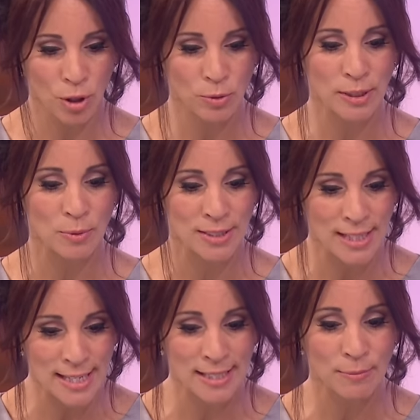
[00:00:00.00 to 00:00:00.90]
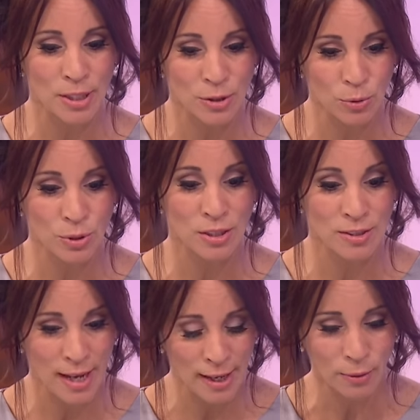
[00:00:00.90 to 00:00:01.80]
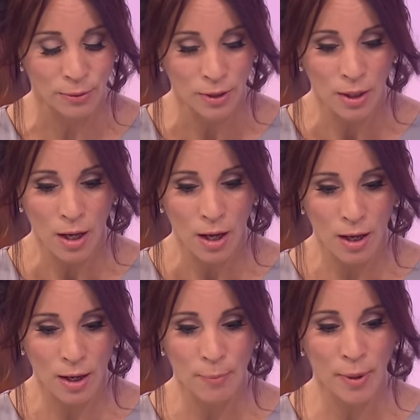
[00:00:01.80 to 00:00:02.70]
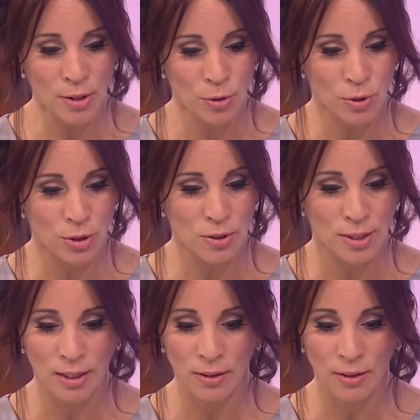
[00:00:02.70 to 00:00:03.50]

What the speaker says: told I was letting my daughter down. My daughter is a